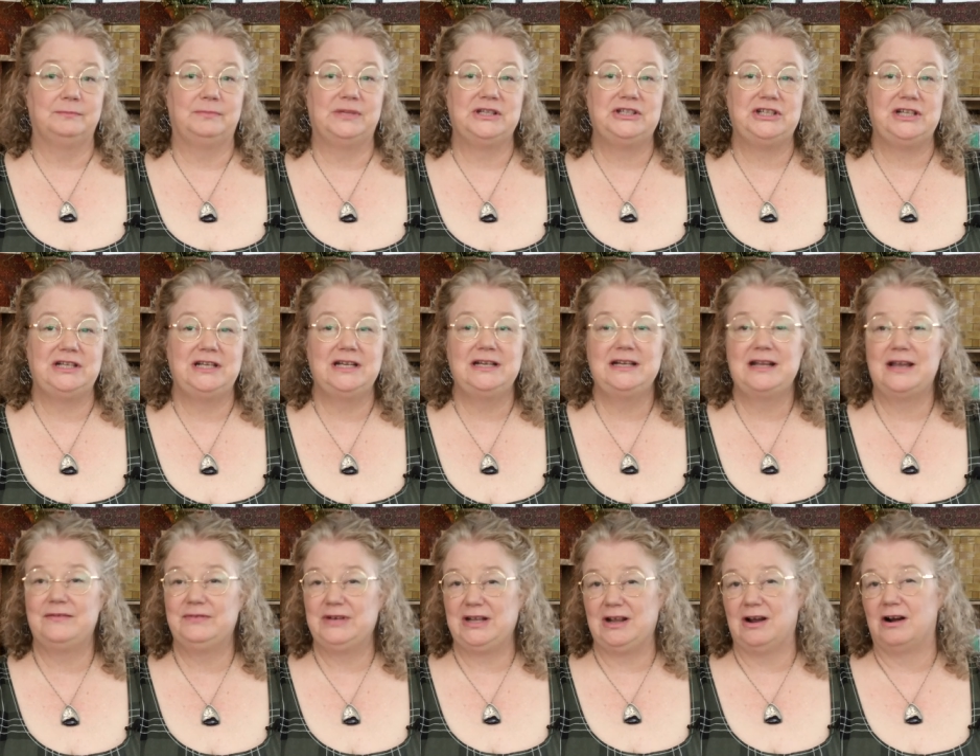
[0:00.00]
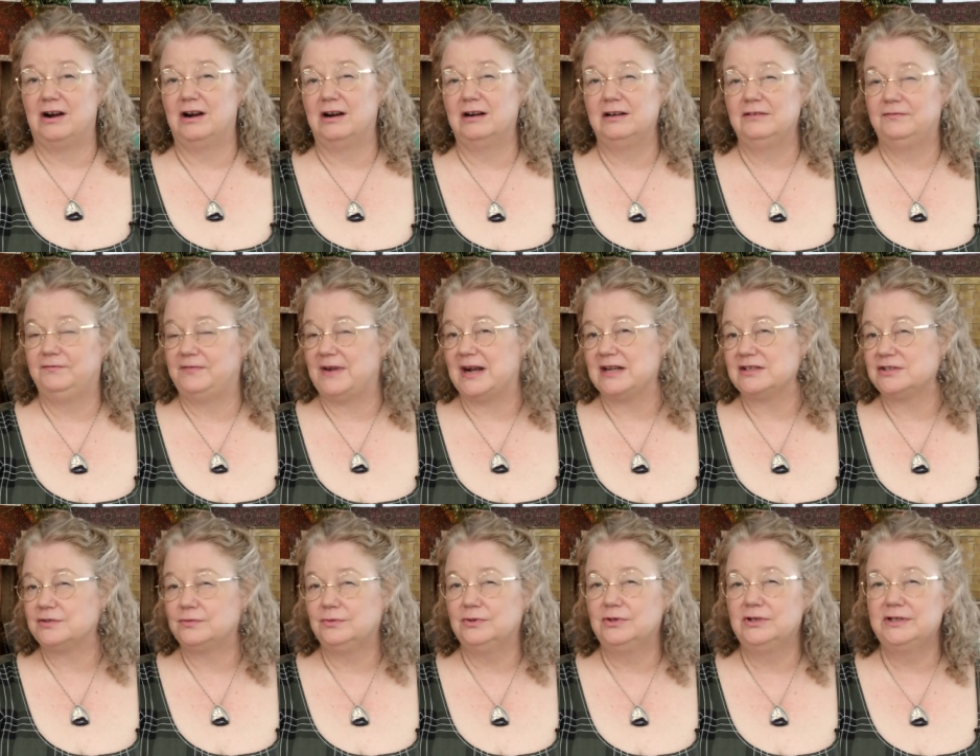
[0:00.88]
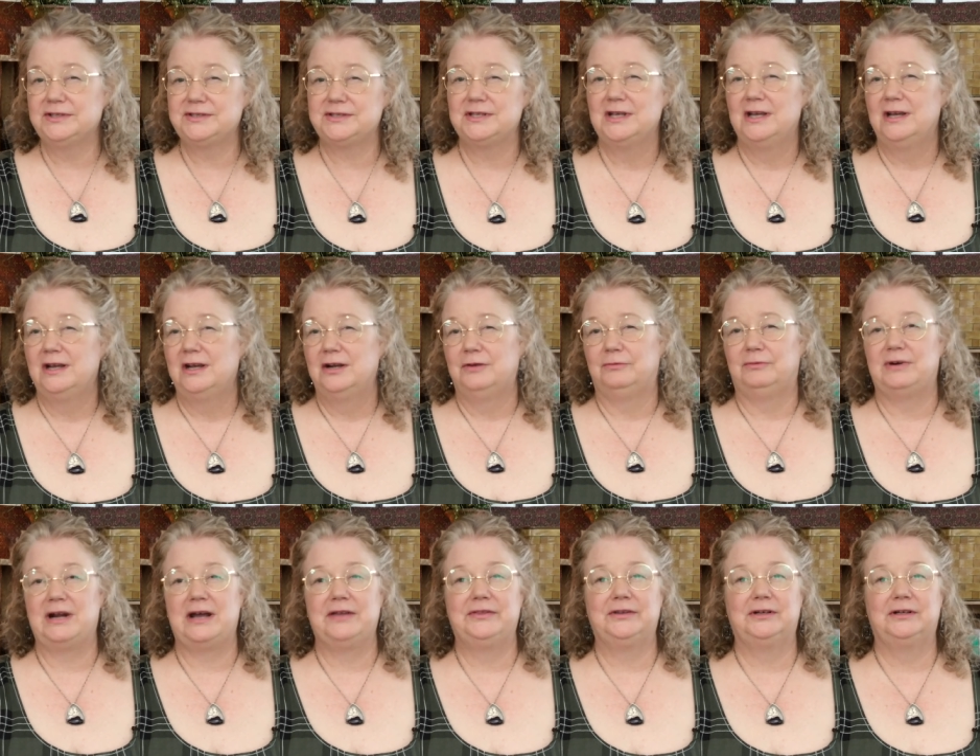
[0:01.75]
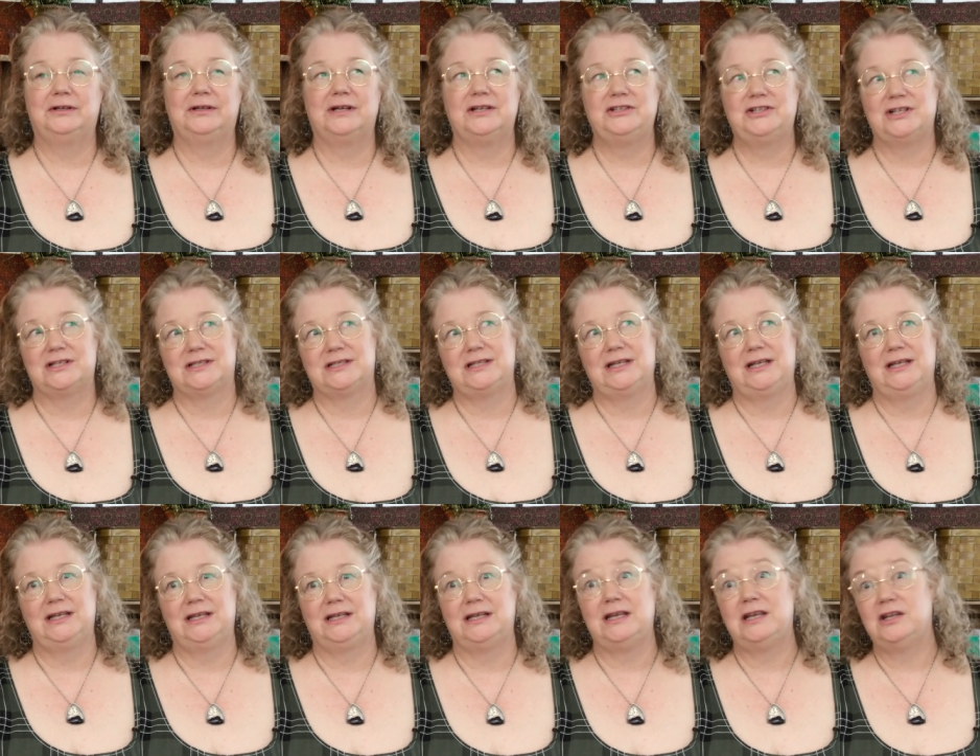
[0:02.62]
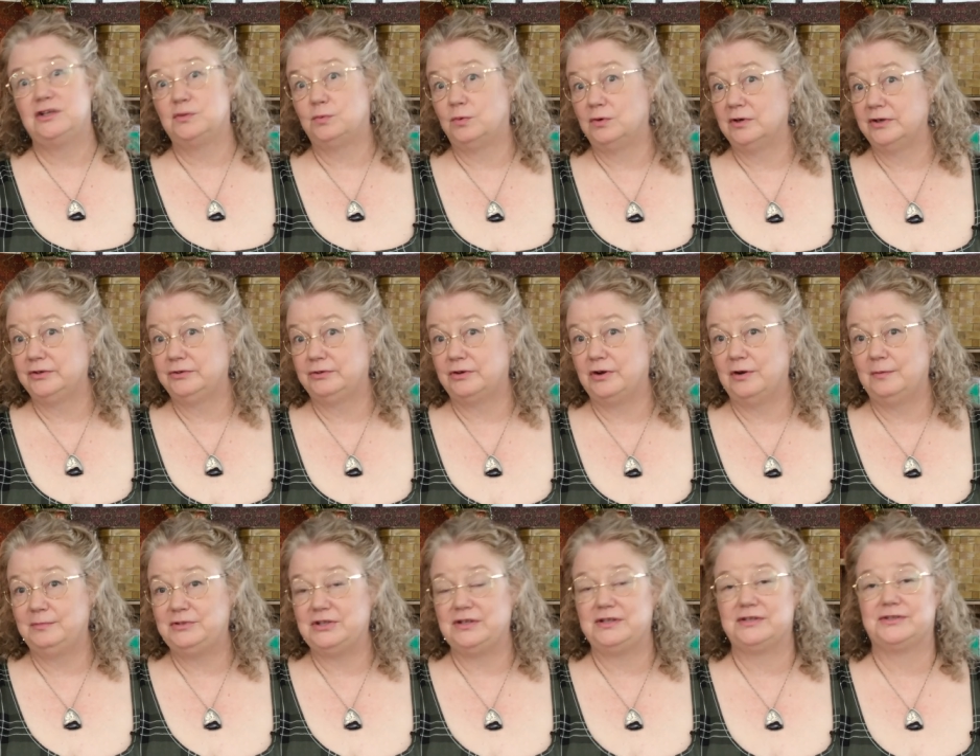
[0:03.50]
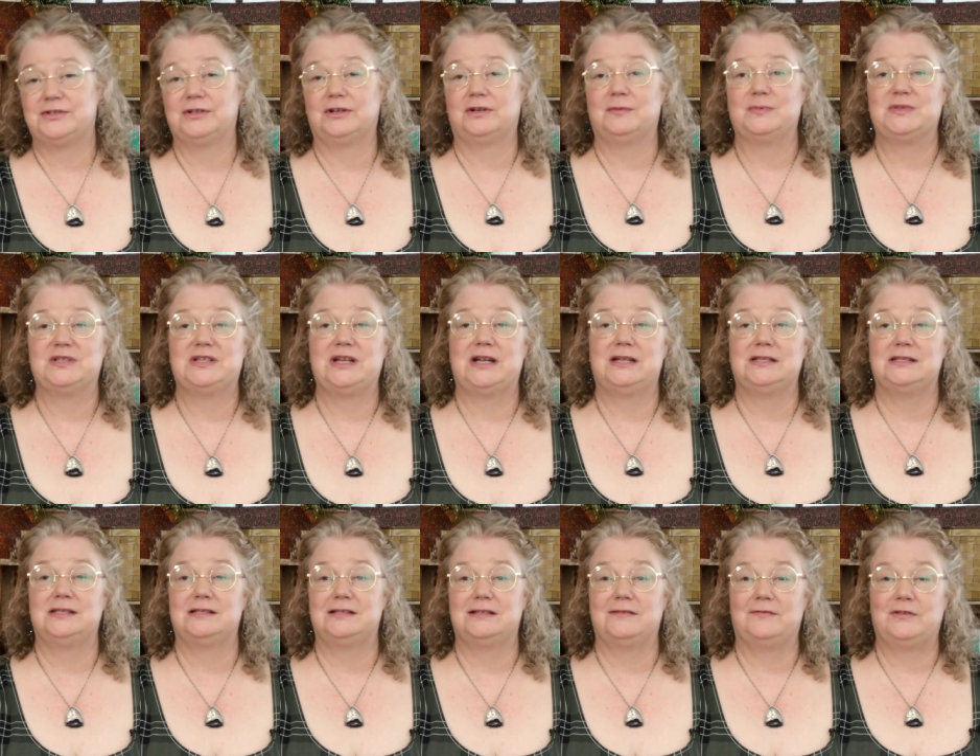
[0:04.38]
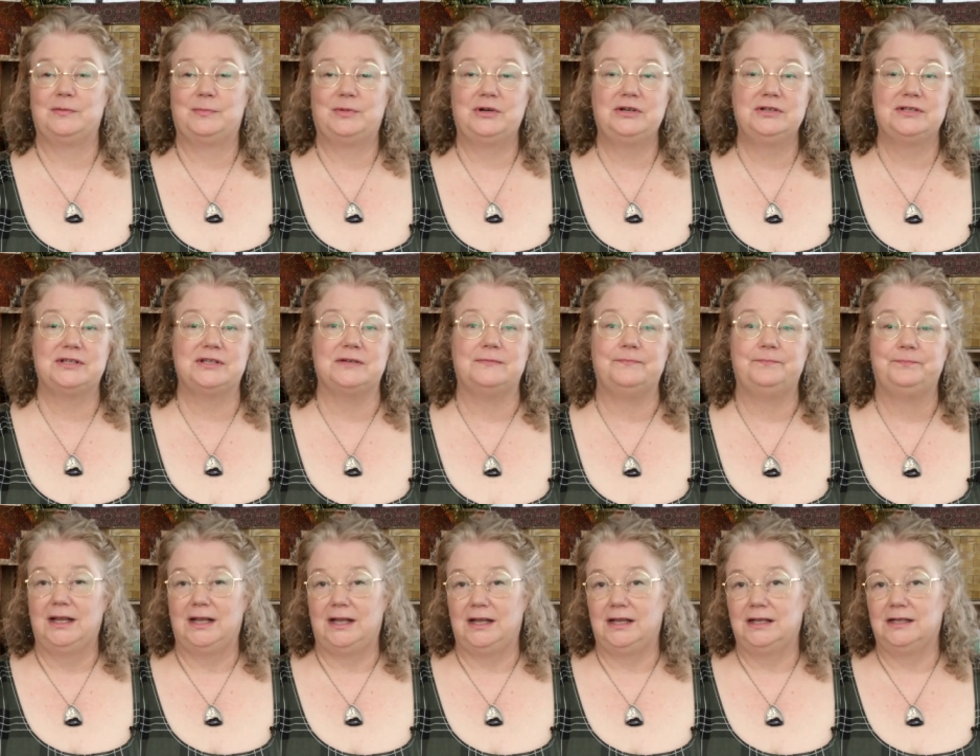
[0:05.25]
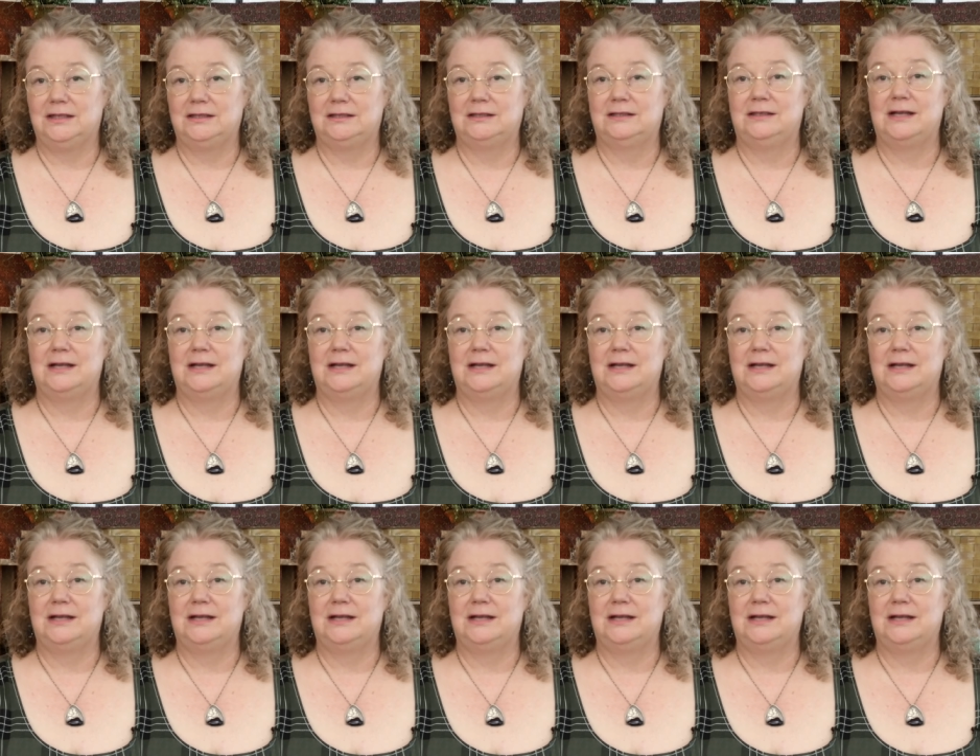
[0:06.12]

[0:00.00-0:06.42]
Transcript: But she didn't have any hard, fast rules, rather adjusting each wardrobe to the circumstances of the person. In